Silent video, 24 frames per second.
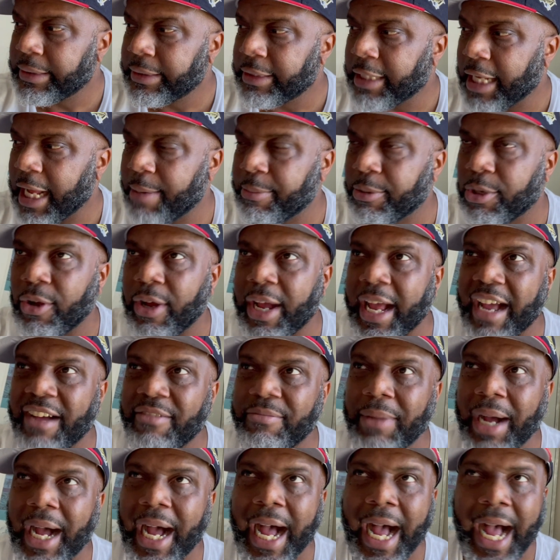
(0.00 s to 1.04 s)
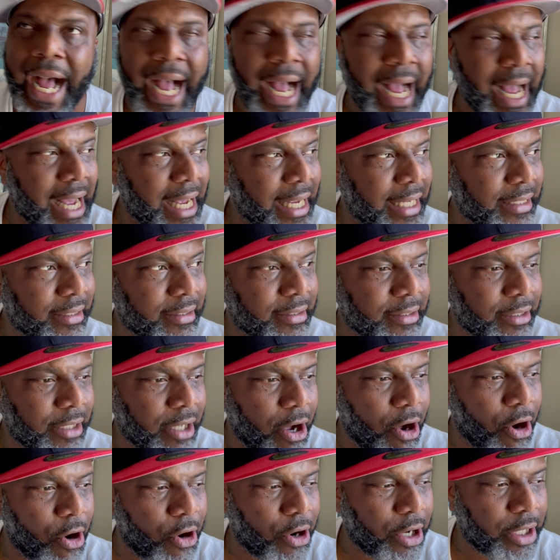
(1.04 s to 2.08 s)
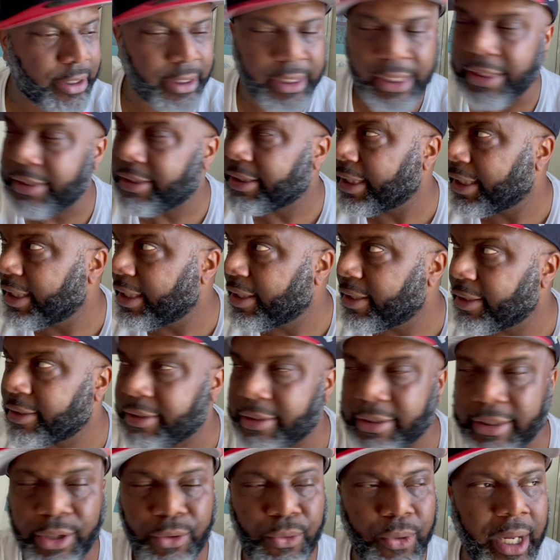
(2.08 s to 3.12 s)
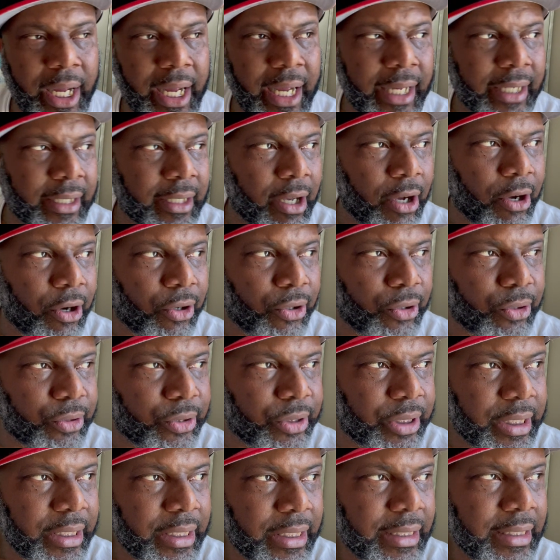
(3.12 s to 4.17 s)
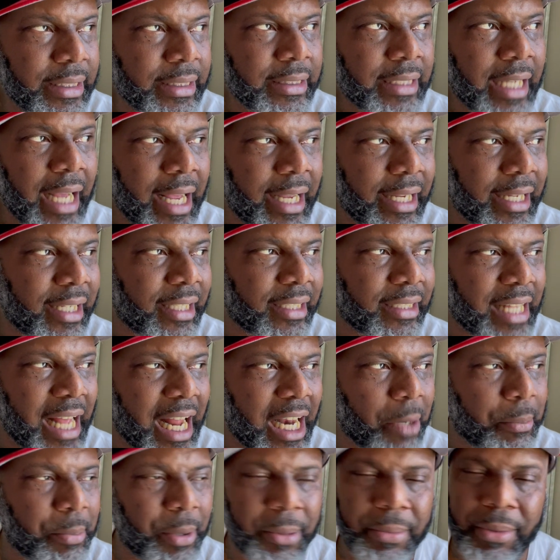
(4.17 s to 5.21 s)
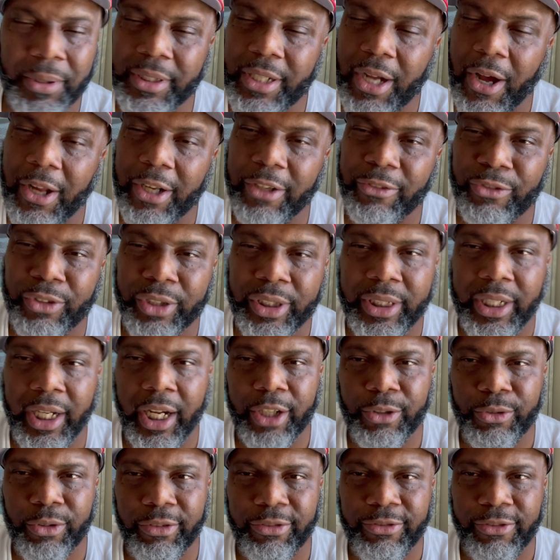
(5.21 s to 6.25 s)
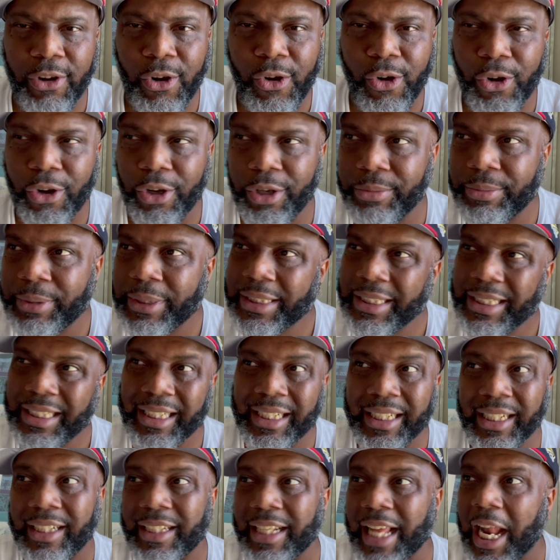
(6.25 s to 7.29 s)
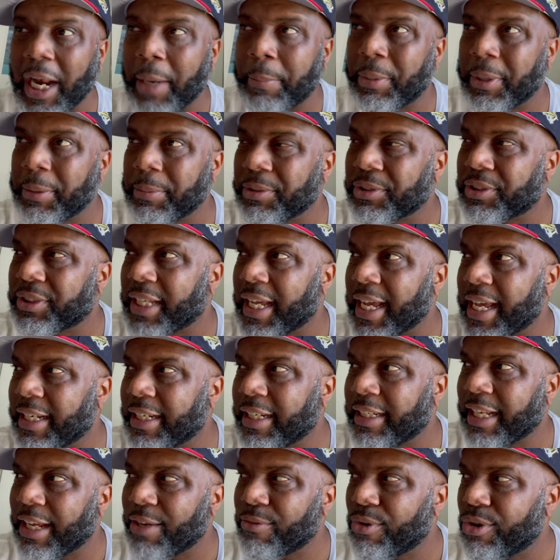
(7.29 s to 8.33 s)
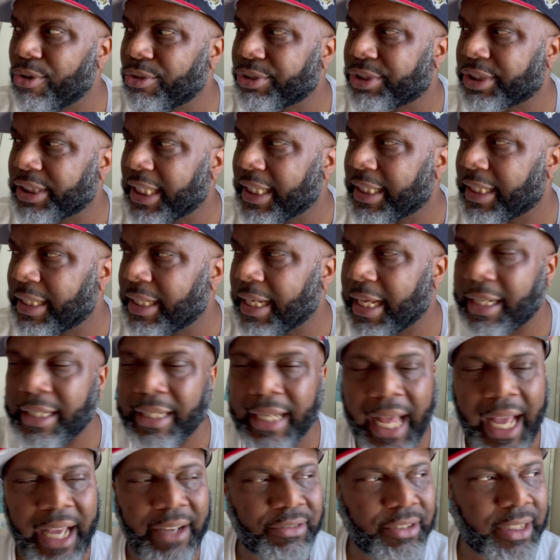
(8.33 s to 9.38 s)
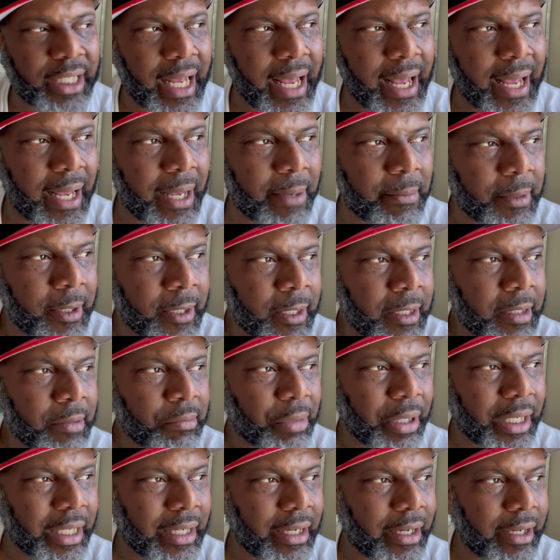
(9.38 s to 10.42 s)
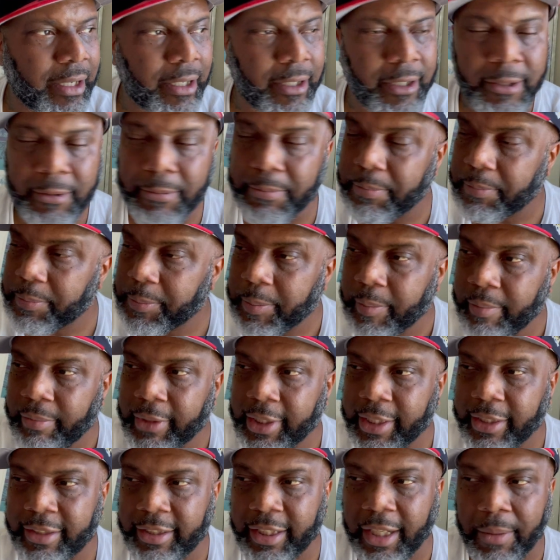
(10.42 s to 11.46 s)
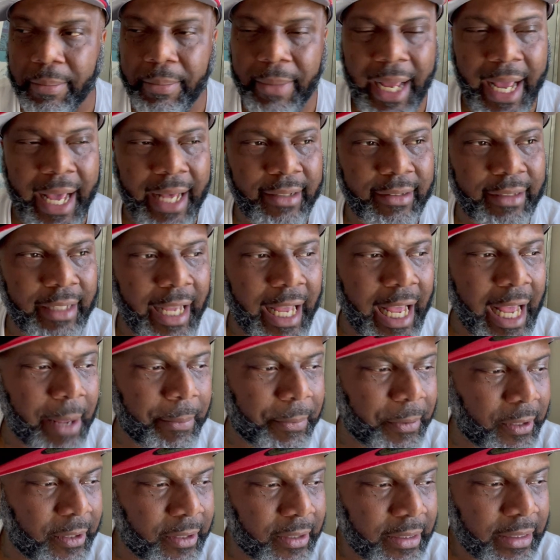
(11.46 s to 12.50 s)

I'm going to have my eyes on this here, see where it goes. I hear a lot of people calling for gun reform. Hear a lot of people saying that they won't see it in their lifetime. But um, something has to happen.